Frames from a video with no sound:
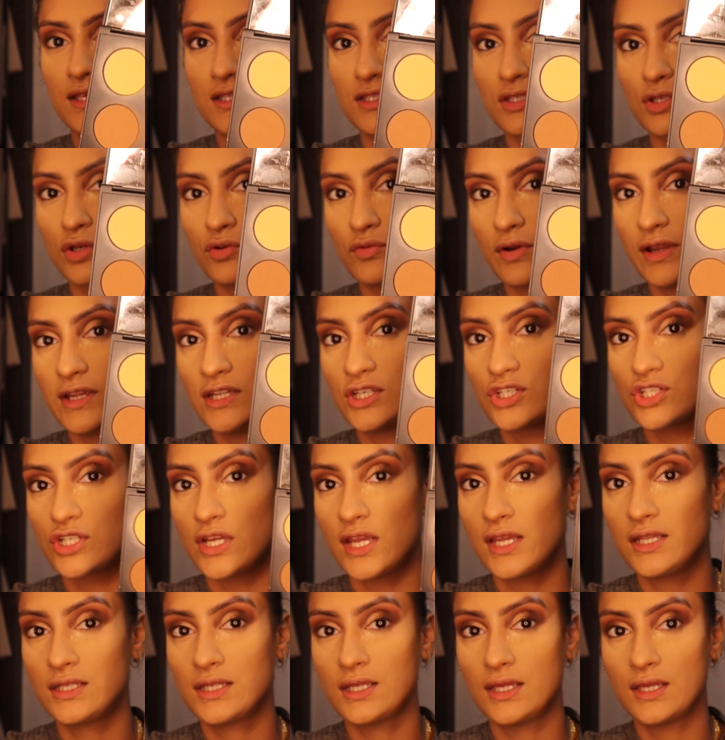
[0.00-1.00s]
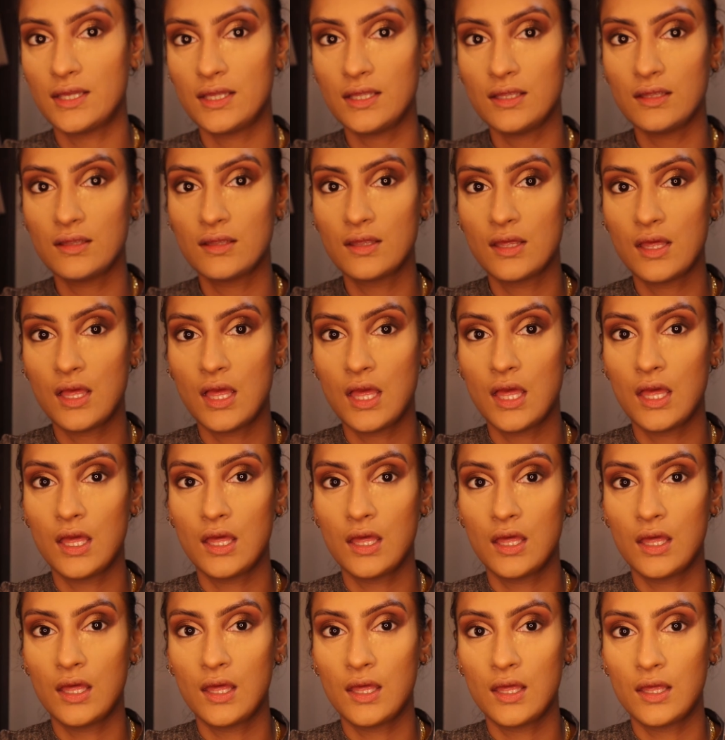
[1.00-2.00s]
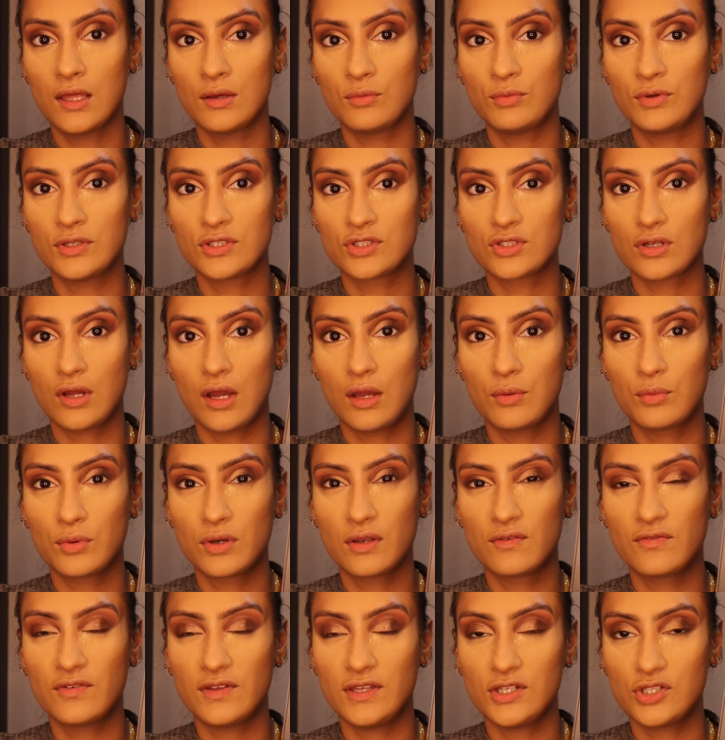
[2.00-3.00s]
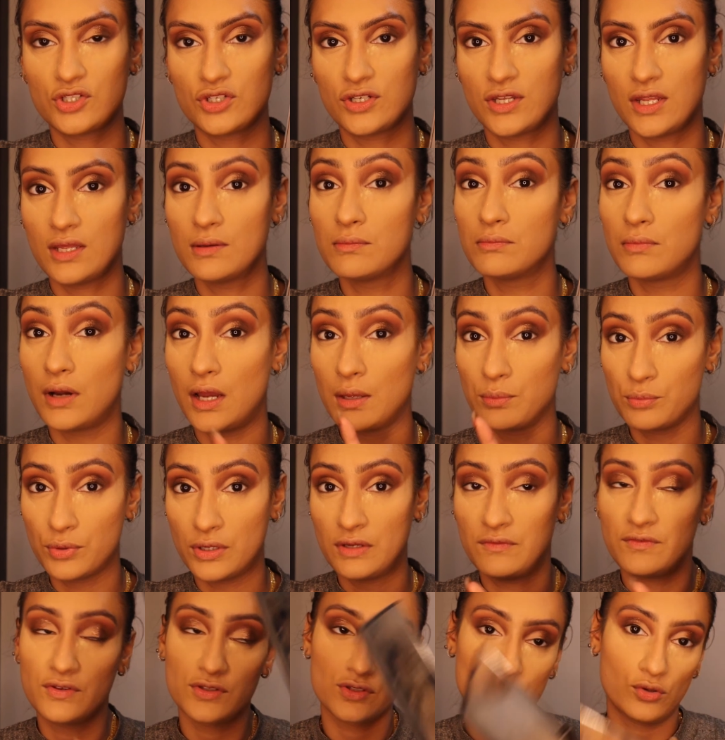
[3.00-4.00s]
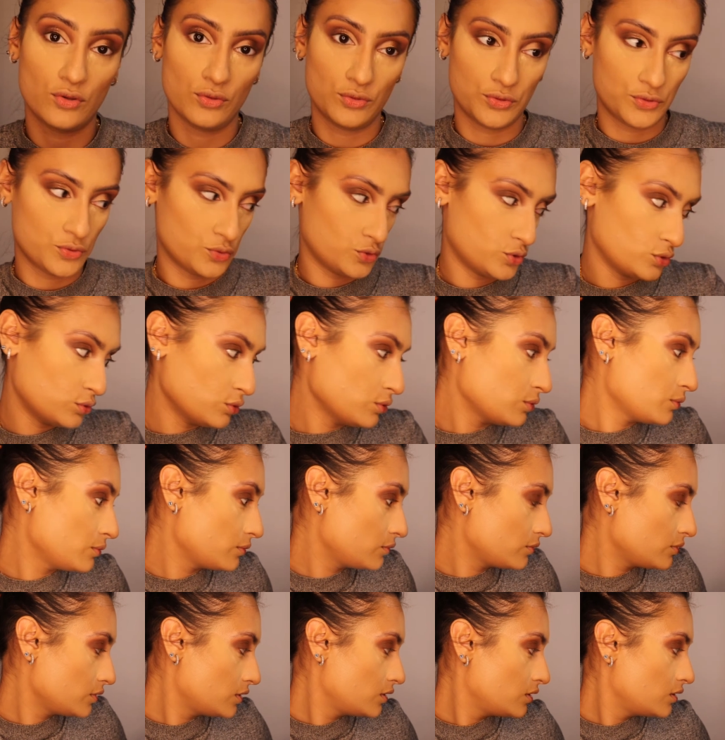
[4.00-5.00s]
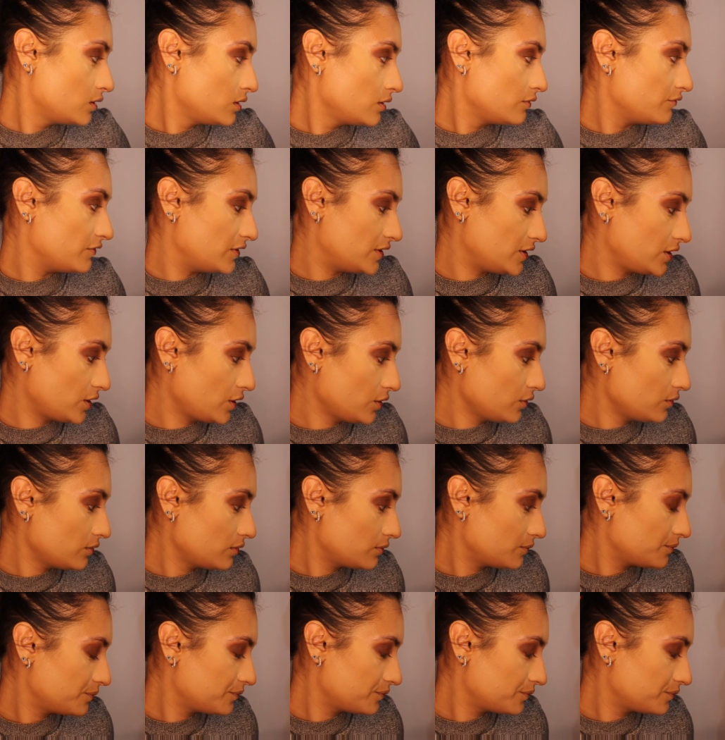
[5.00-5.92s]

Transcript: this grey shade here, which I would have featured in my previous contour video.